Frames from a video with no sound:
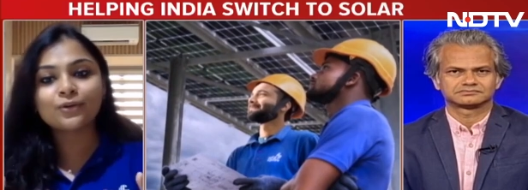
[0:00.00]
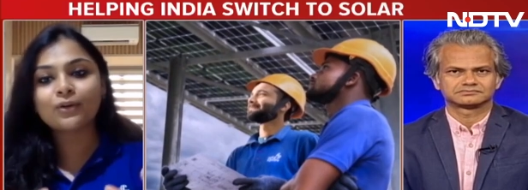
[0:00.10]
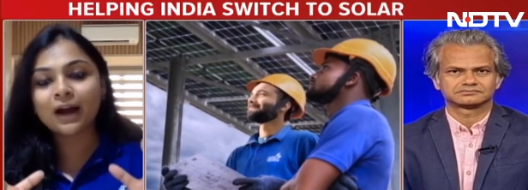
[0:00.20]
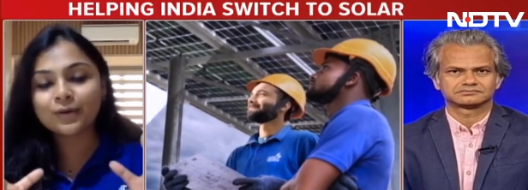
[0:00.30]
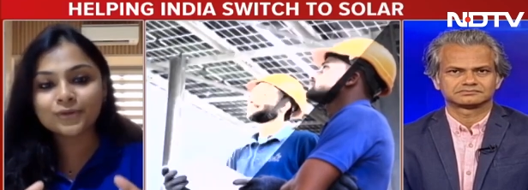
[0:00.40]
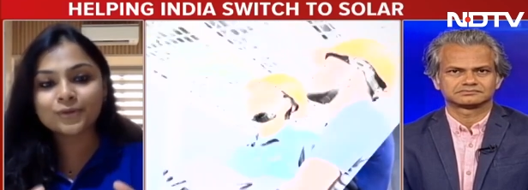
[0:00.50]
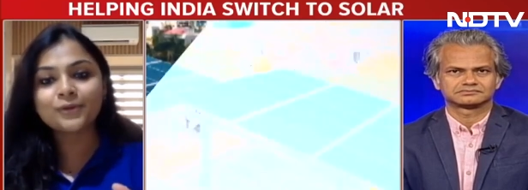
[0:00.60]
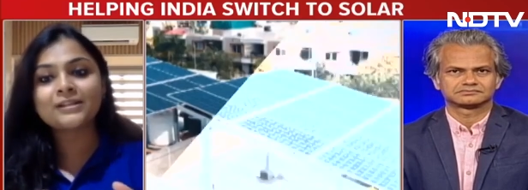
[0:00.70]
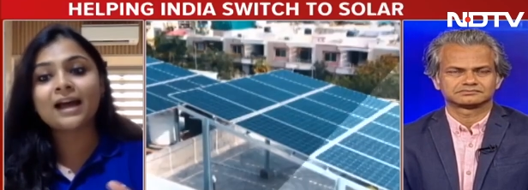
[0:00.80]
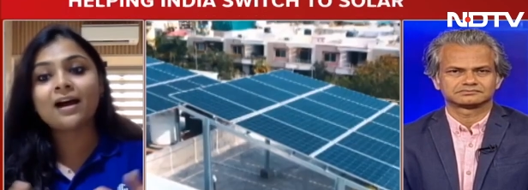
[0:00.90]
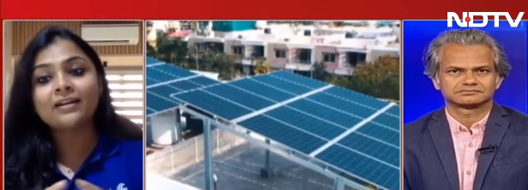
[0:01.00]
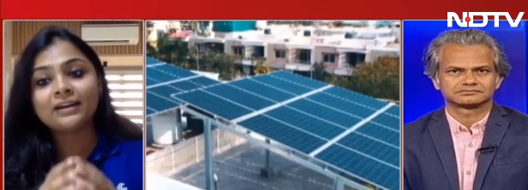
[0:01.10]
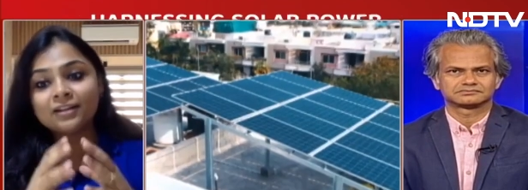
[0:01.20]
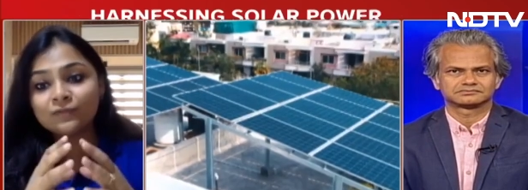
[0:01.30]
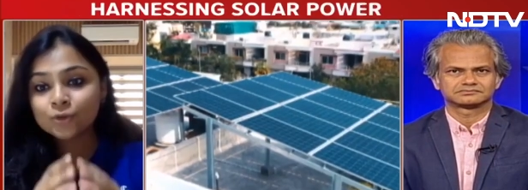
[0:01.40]
Speaker 1: crore households are
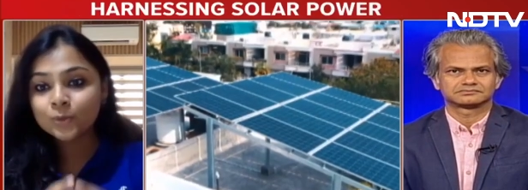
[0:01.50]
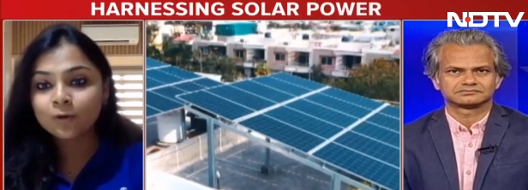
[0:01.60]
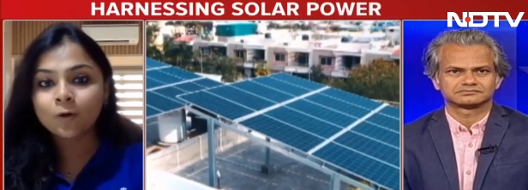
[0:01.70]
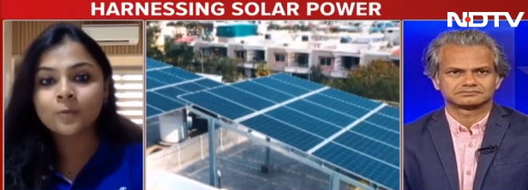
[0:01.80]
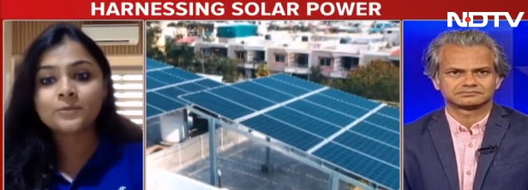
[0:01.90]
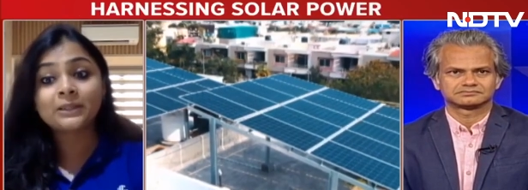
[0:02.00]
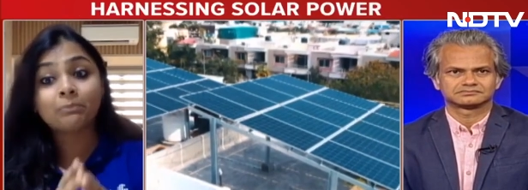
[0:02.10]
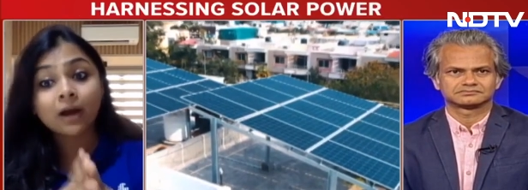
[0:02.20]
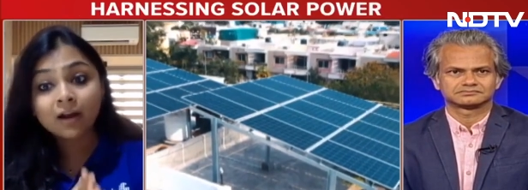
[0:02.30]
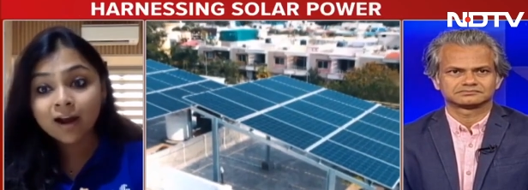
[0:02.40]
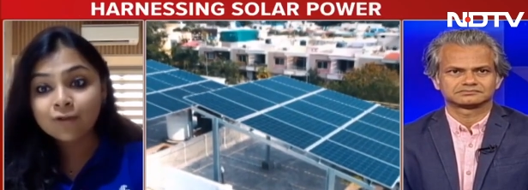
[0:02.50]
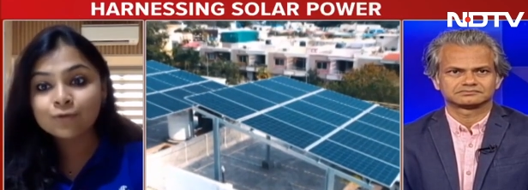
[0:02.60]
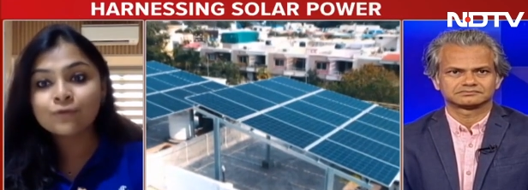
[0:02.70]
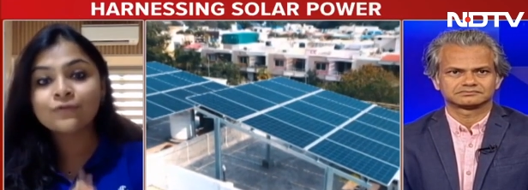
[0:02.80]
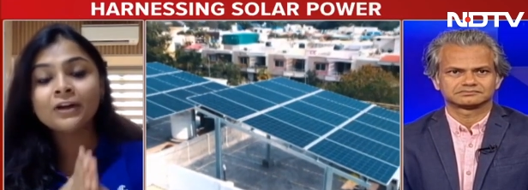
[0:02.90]
individual homes with a pakka
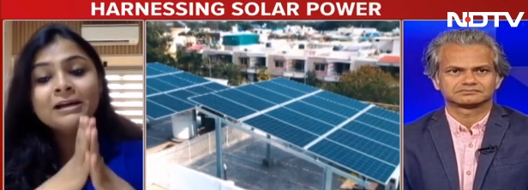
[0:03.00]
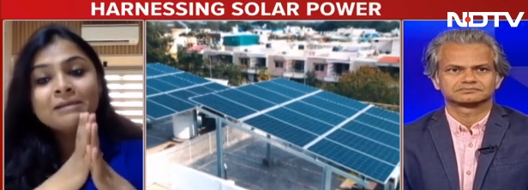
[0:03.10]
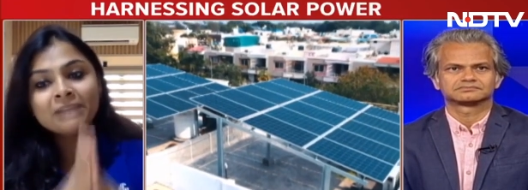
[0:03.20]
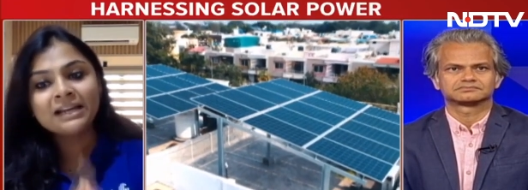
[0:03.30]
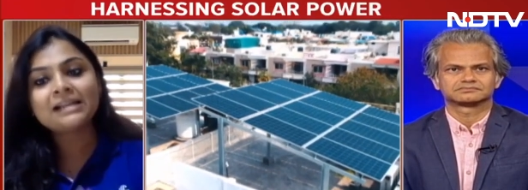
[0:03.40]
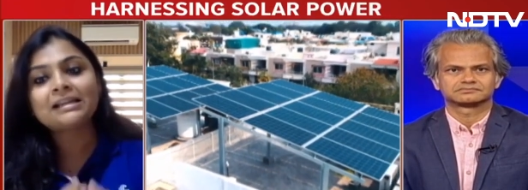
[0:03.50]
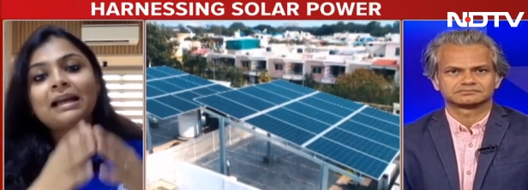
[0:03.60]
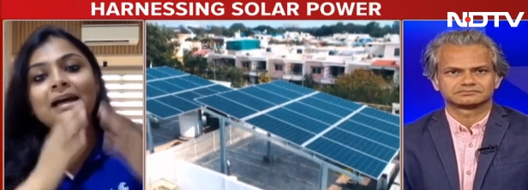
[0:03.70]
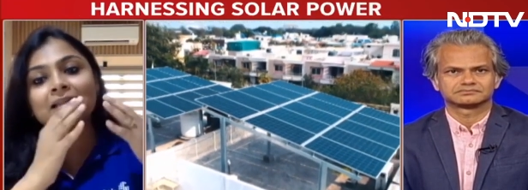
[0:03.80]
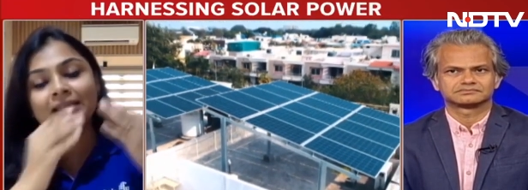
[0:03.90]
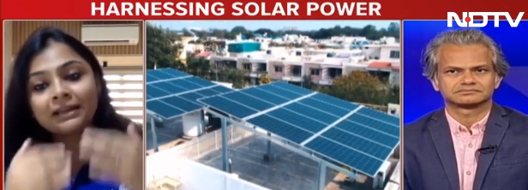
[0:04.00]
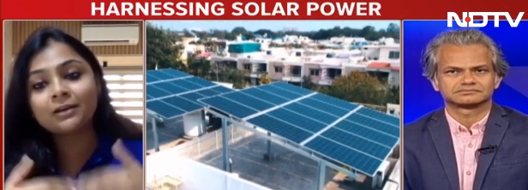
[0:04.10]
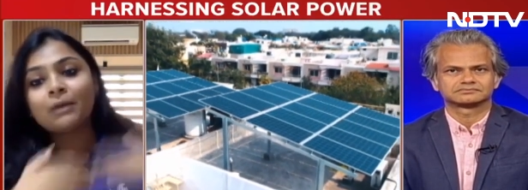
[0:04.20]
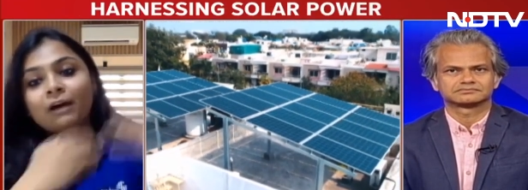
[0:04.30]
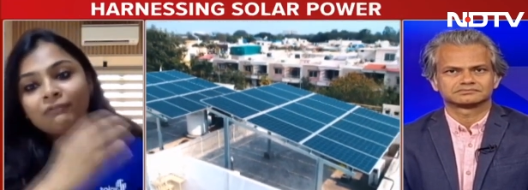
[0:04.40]
roof, middle class and
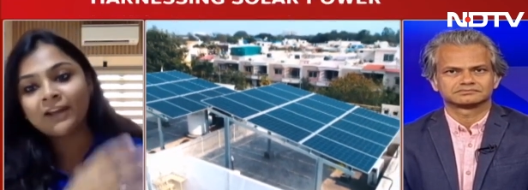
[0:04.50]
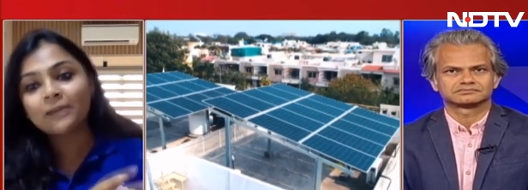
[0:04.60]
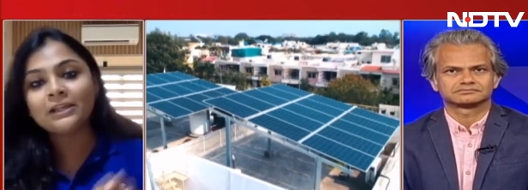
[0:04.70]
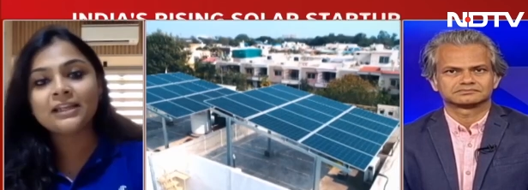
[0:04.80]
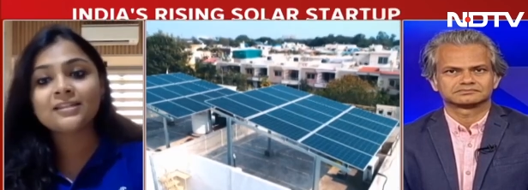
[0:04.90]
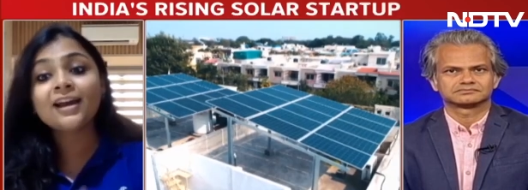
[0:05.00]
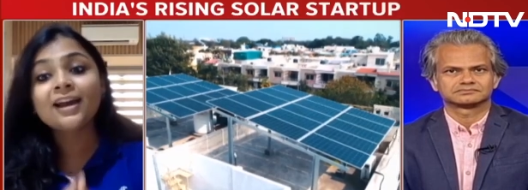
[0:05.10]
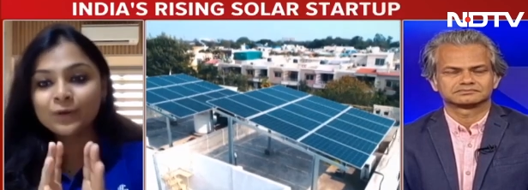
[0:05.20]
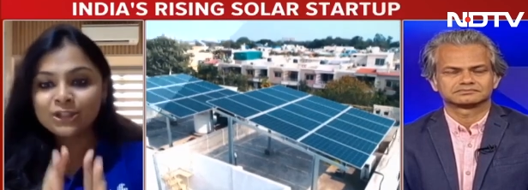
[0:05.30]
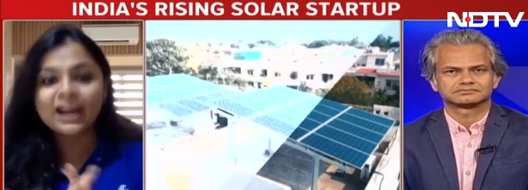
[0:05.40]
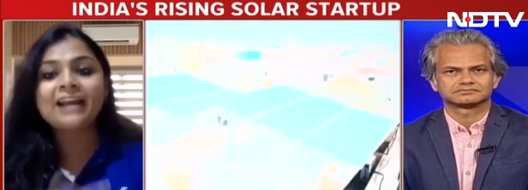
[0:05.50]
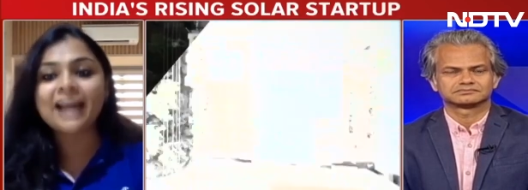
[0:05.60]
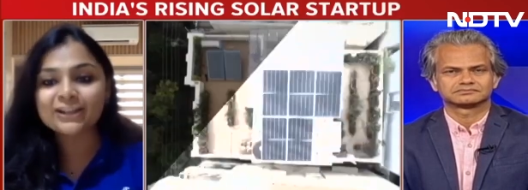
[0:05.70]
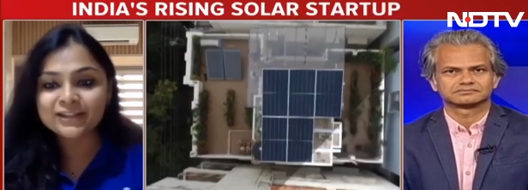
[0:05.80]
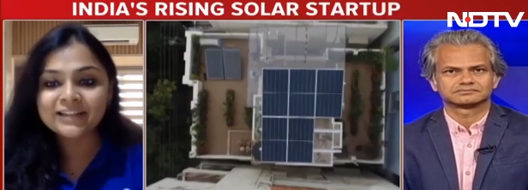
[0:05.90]
above families, which can
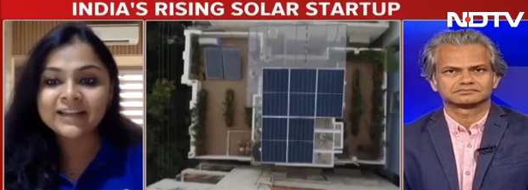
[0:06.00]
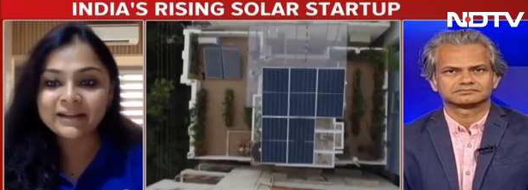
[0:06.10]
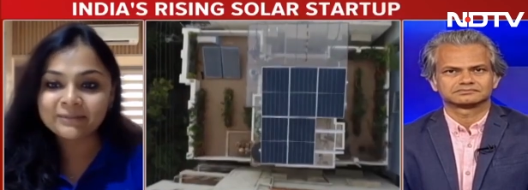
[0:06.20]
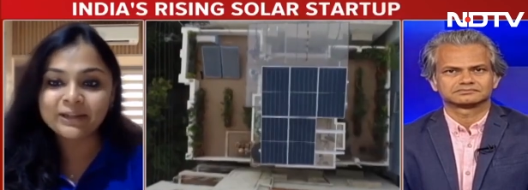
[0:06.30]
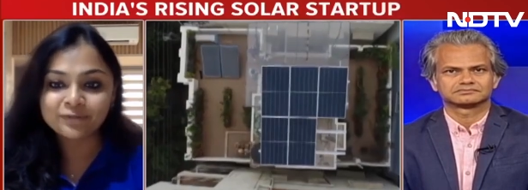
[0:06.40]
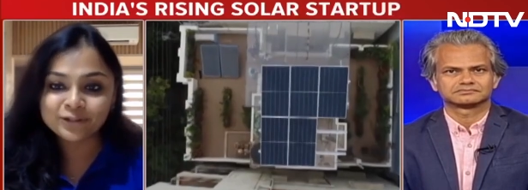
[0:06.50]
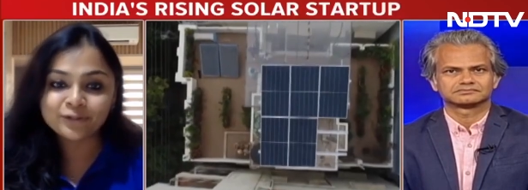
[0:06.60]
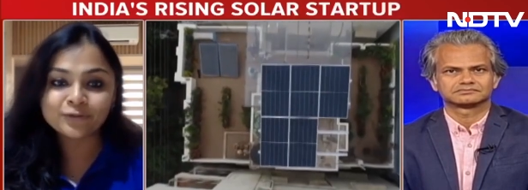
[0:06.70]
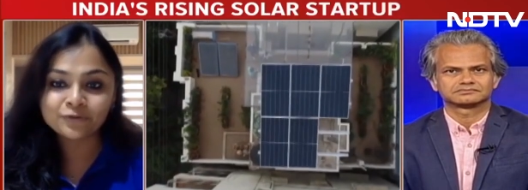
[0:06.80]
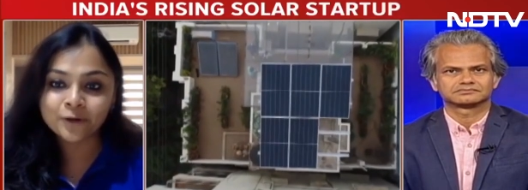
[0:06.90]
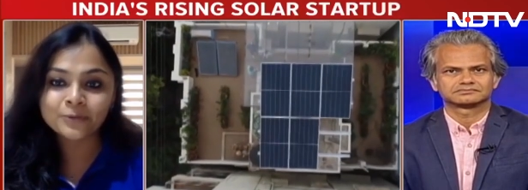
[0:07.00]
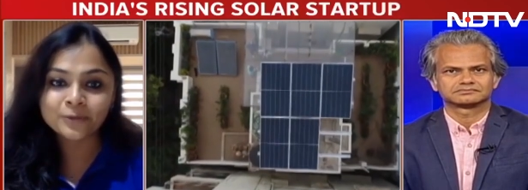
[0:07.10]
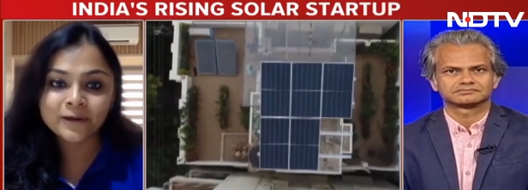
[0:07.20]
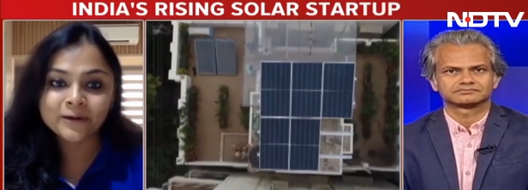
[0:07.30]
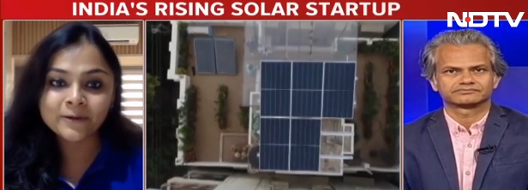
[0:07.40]
actually take the benefit of rooftop
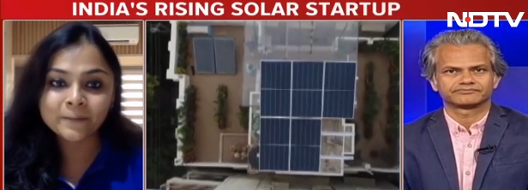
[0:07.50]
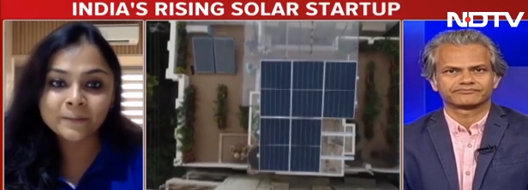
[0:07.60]
solar.